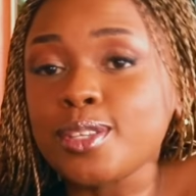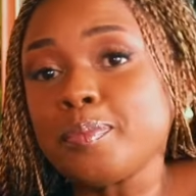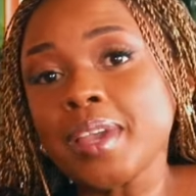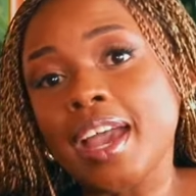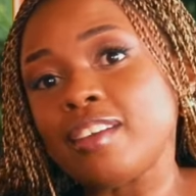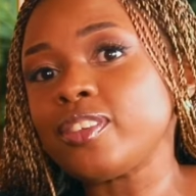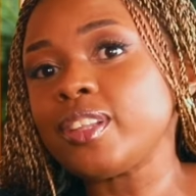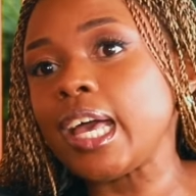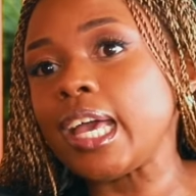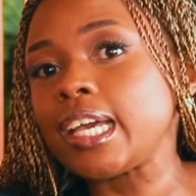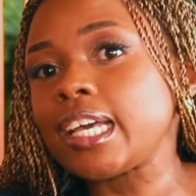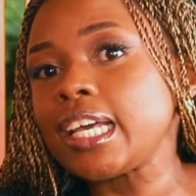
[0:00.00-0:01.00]
So me, I feel
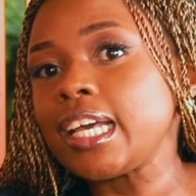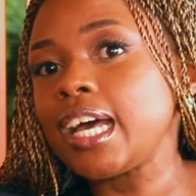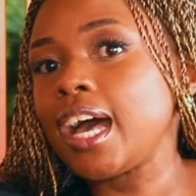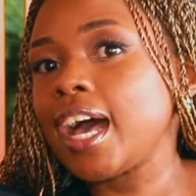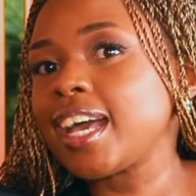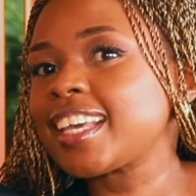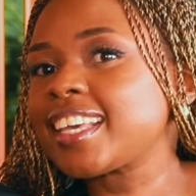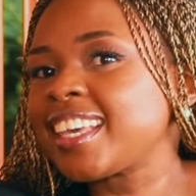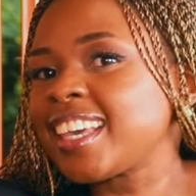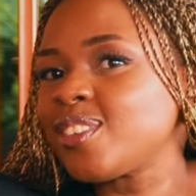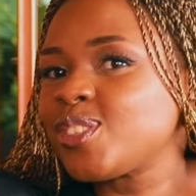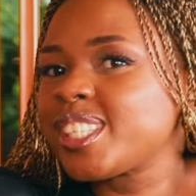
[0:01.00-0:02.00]
like
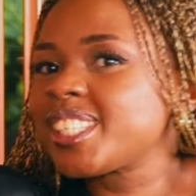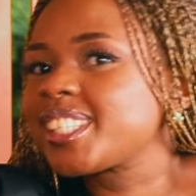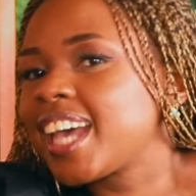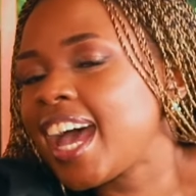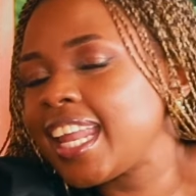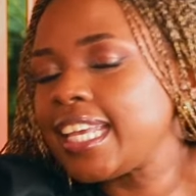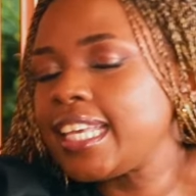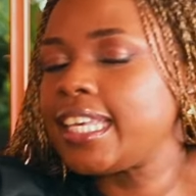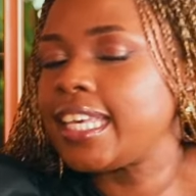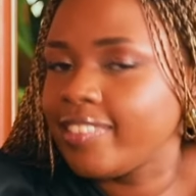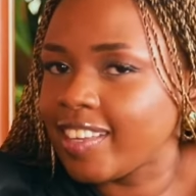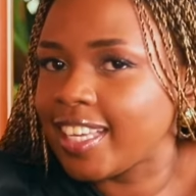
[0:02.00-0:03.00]
gifts is kind of
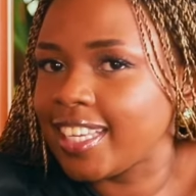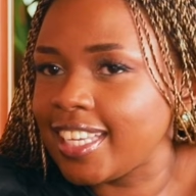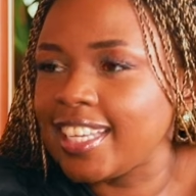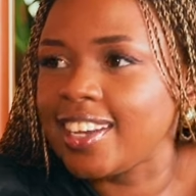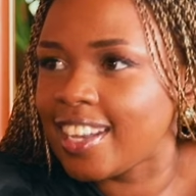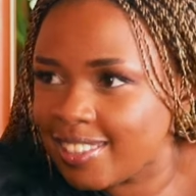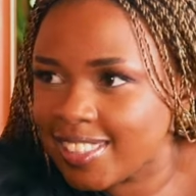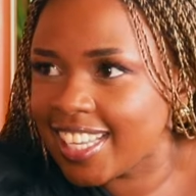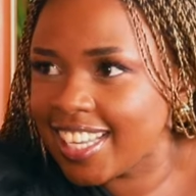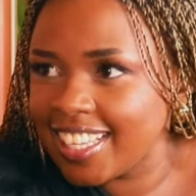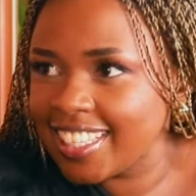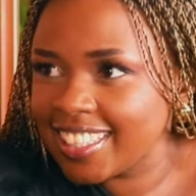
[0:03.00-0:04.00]
giving. You know what I'm
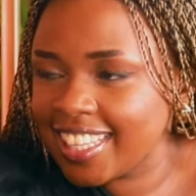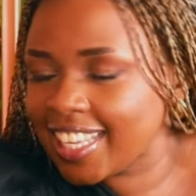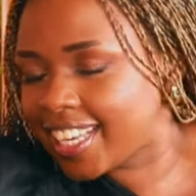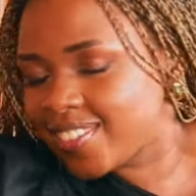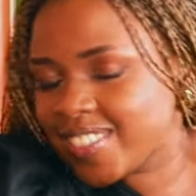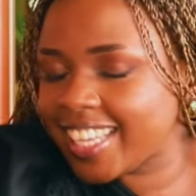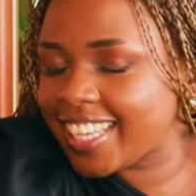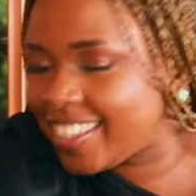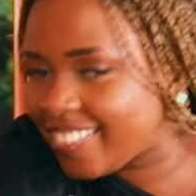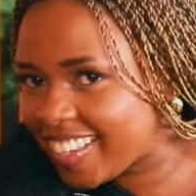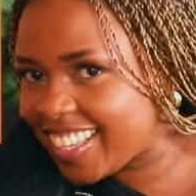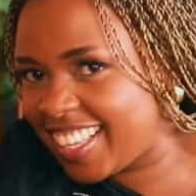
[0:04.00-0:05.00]
saying? The gifts are
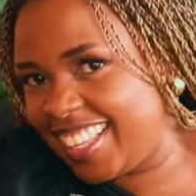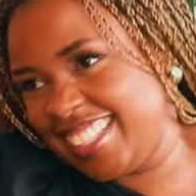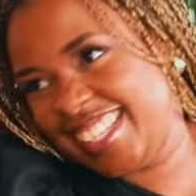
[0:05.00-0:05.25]
giving.